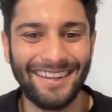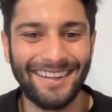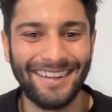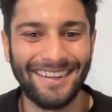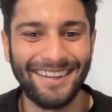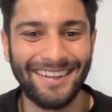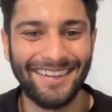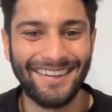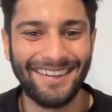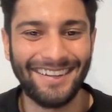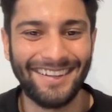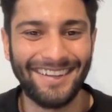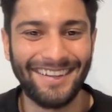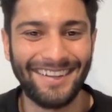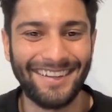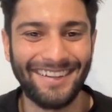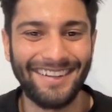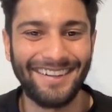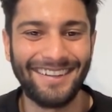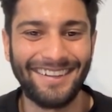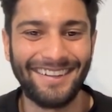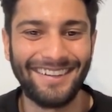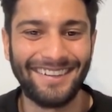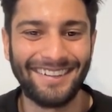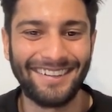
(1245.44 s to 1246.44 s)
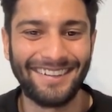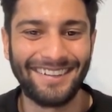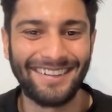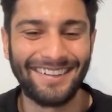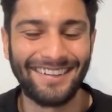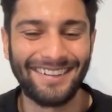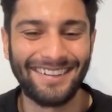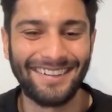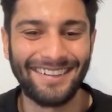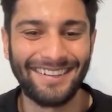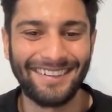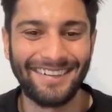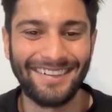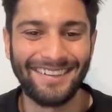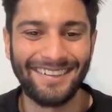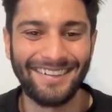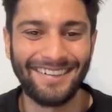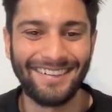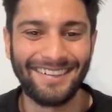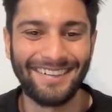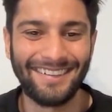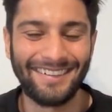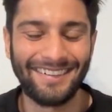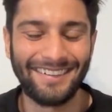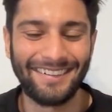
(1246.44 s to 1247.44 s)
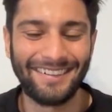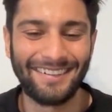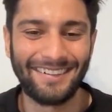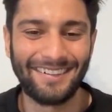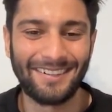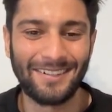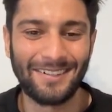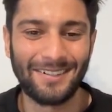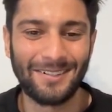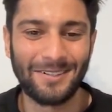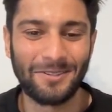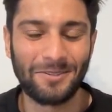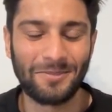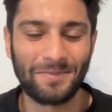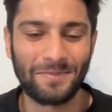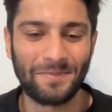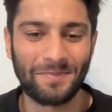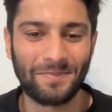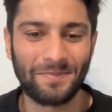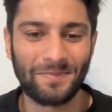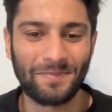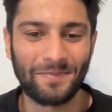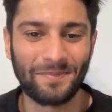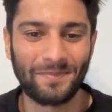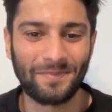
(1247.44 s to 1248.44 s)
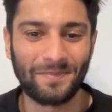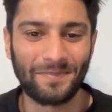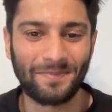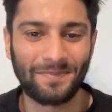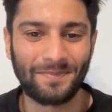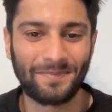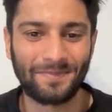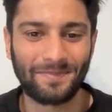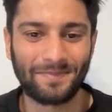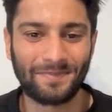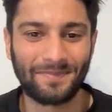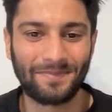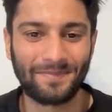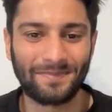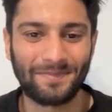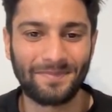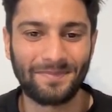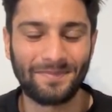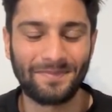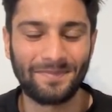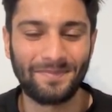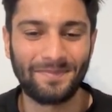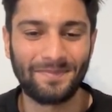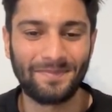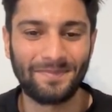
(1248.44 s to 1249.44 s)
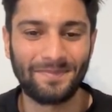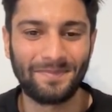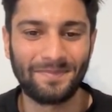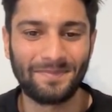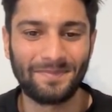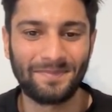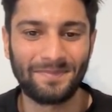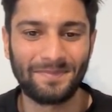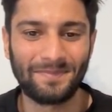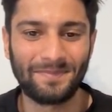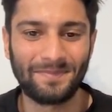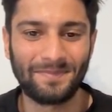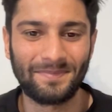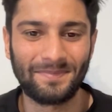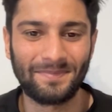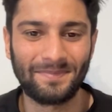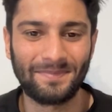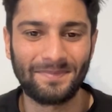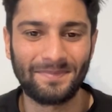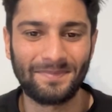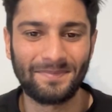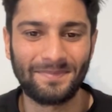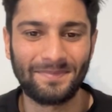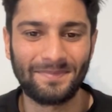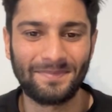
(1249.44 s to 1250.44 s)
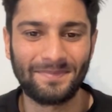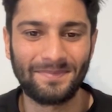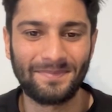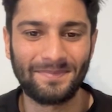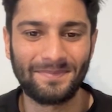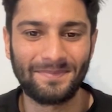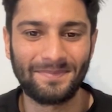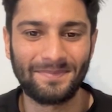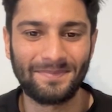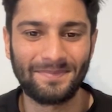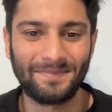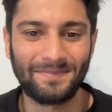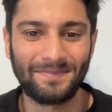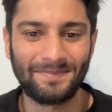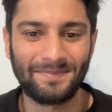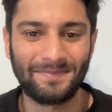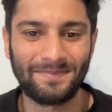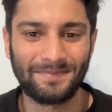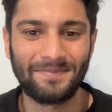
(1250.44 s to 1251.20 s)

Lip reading: (silent)